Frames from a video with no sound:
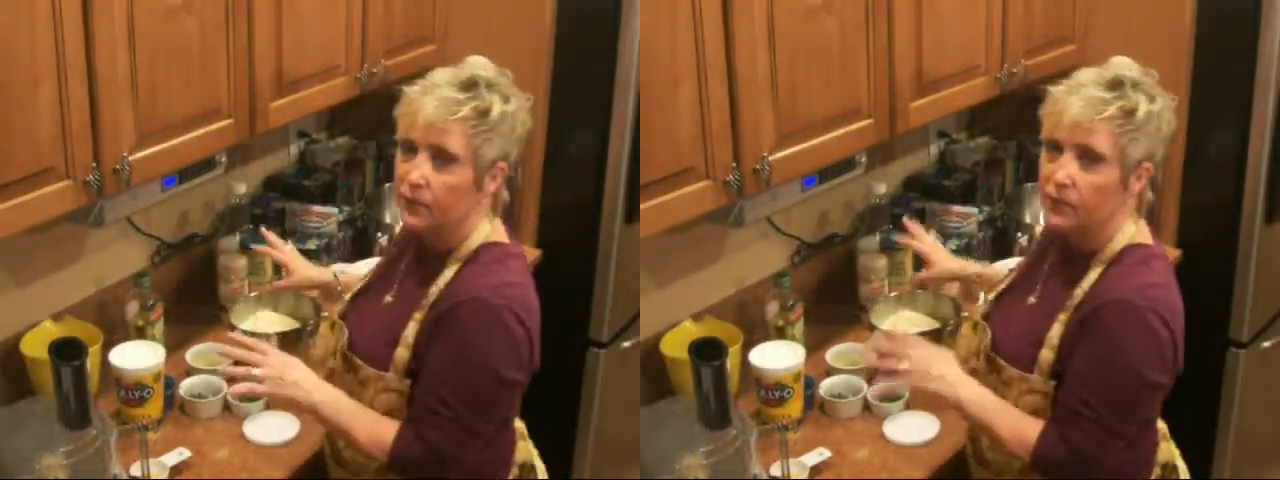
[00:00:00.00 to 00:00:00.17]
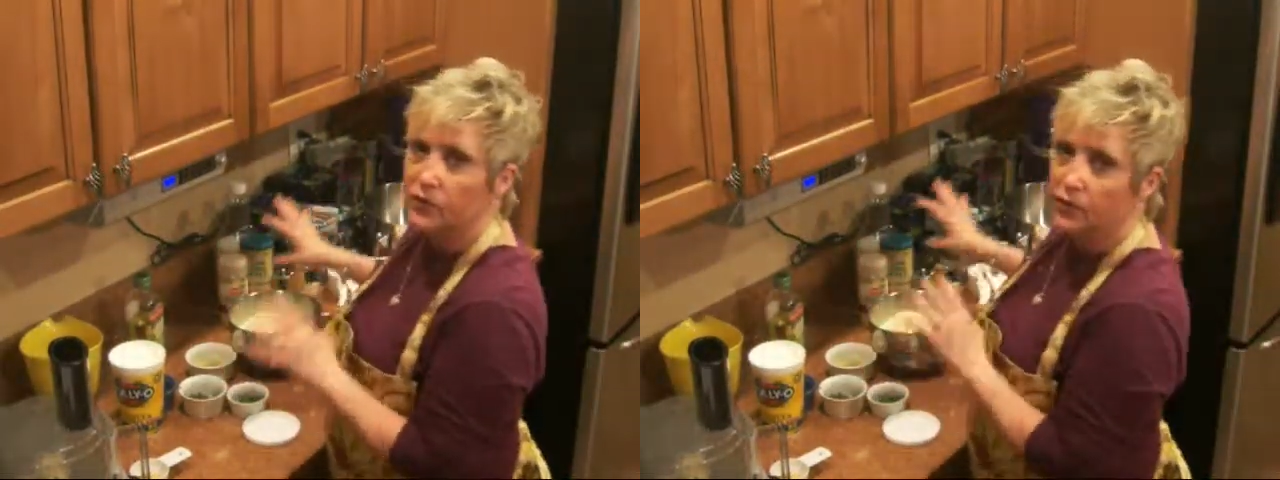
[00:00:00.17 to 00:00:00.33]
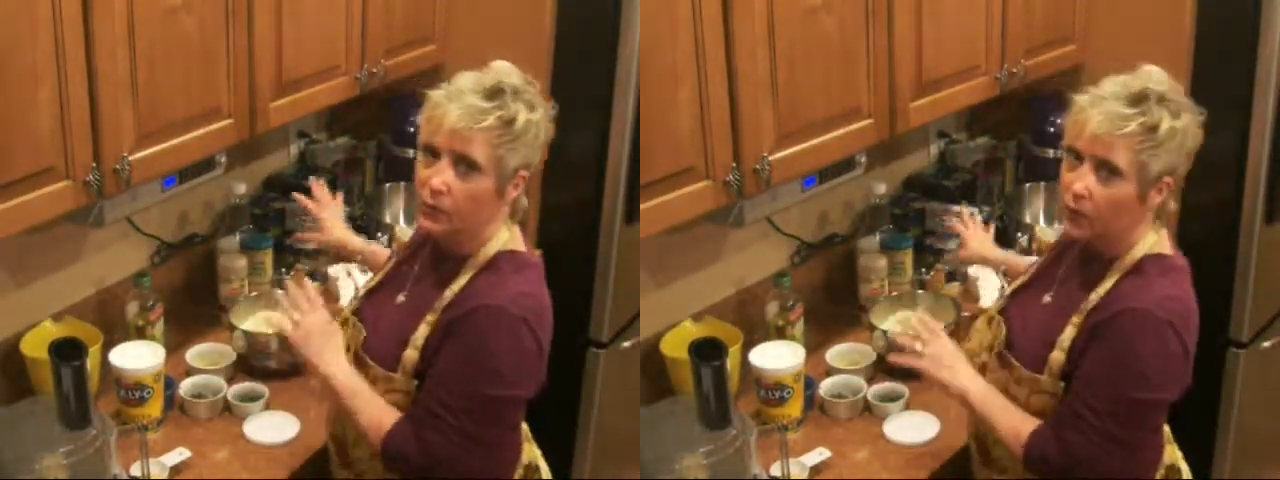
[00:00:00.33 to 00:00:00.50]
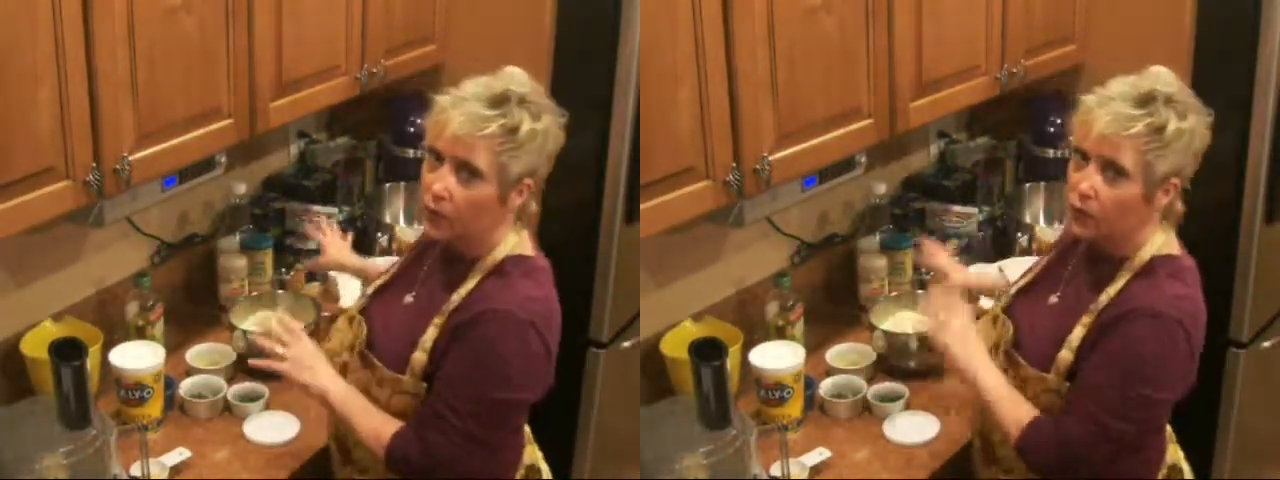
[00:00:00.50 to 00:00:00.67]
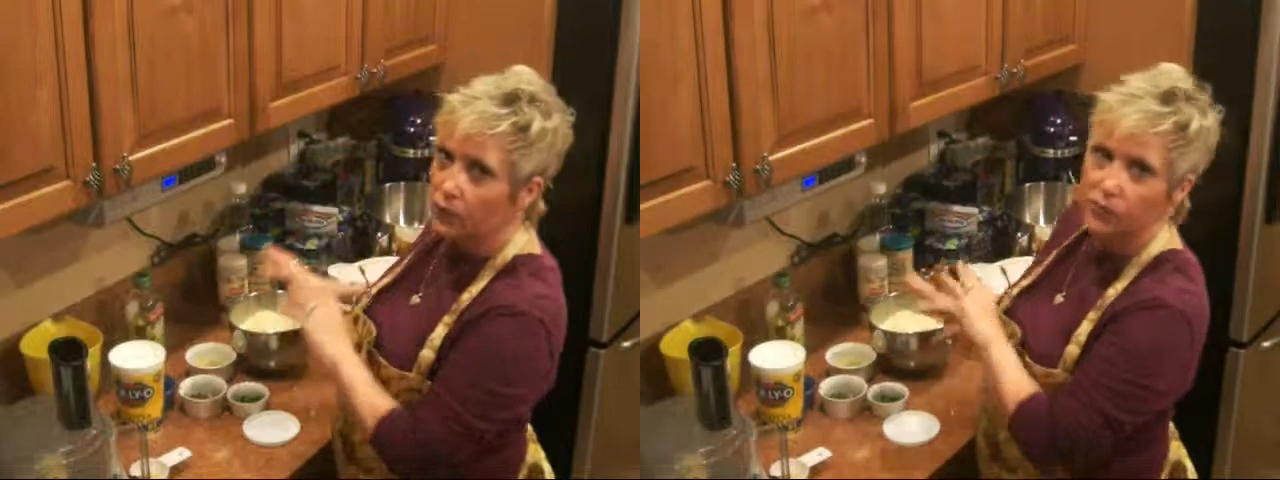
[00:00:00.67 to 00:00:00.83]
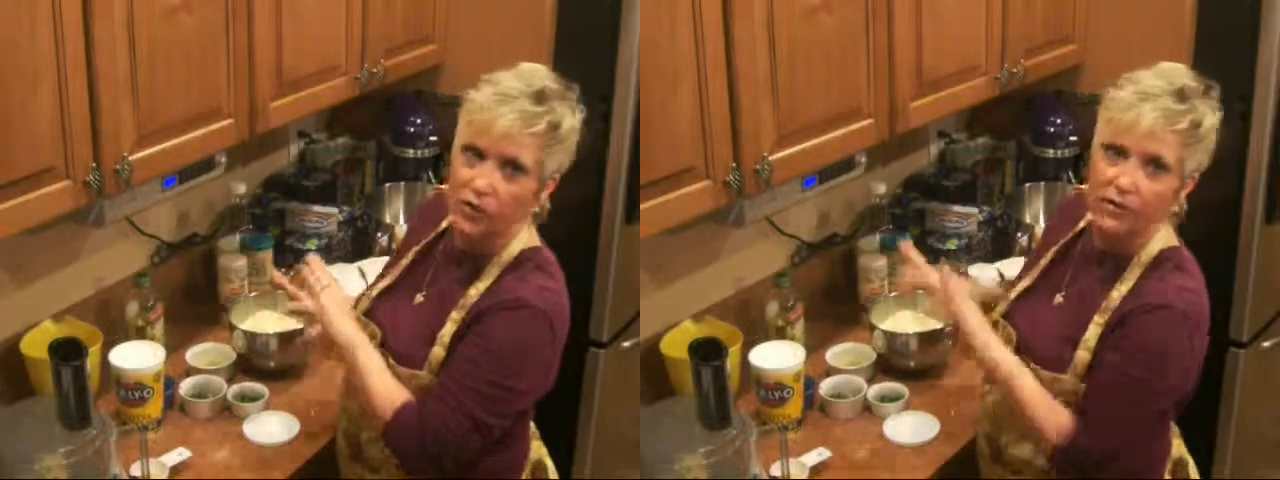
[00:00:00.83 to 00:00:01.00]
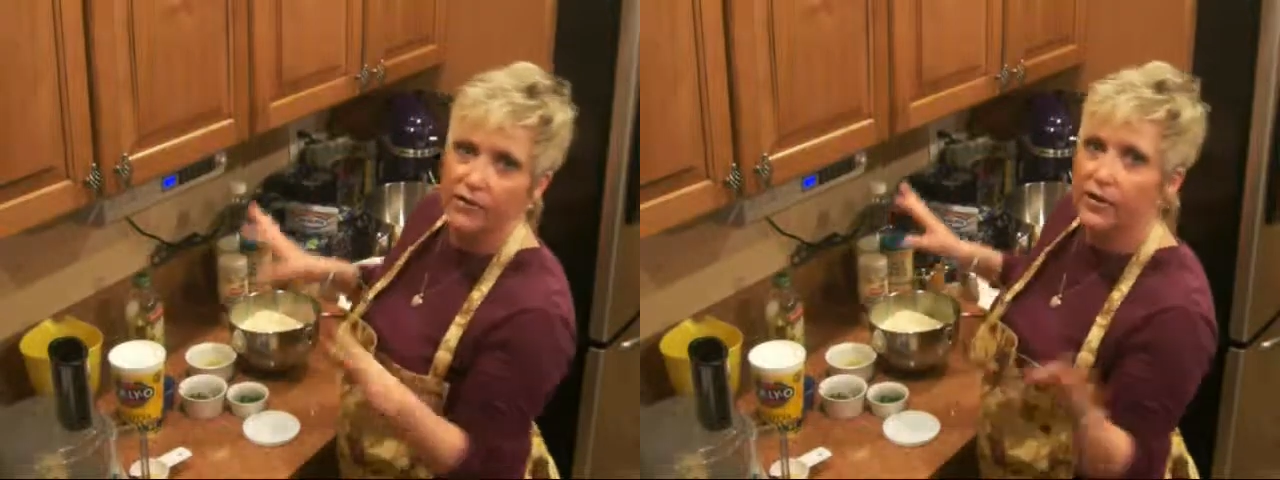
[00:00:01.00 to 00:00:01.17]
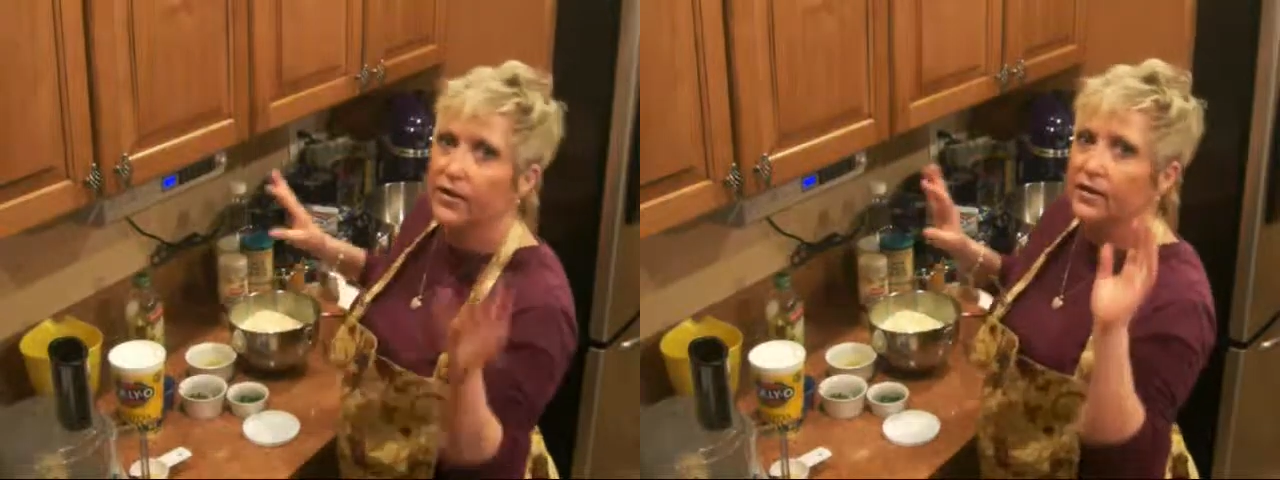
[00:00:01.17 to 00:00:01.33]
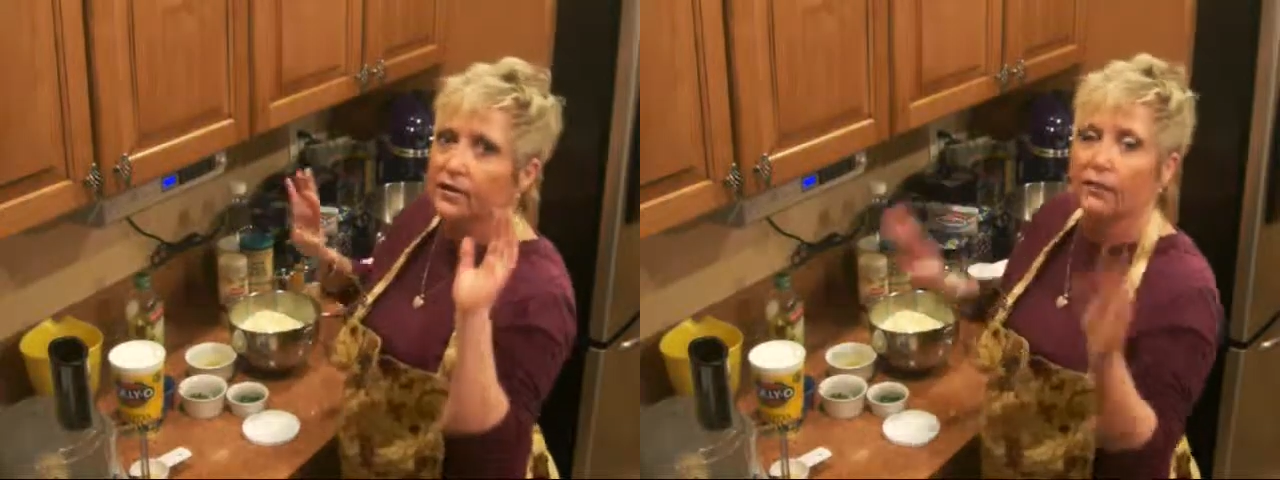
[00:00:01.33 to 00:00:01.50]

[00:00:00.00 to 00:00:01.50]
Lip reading: table, your bowls, your everything.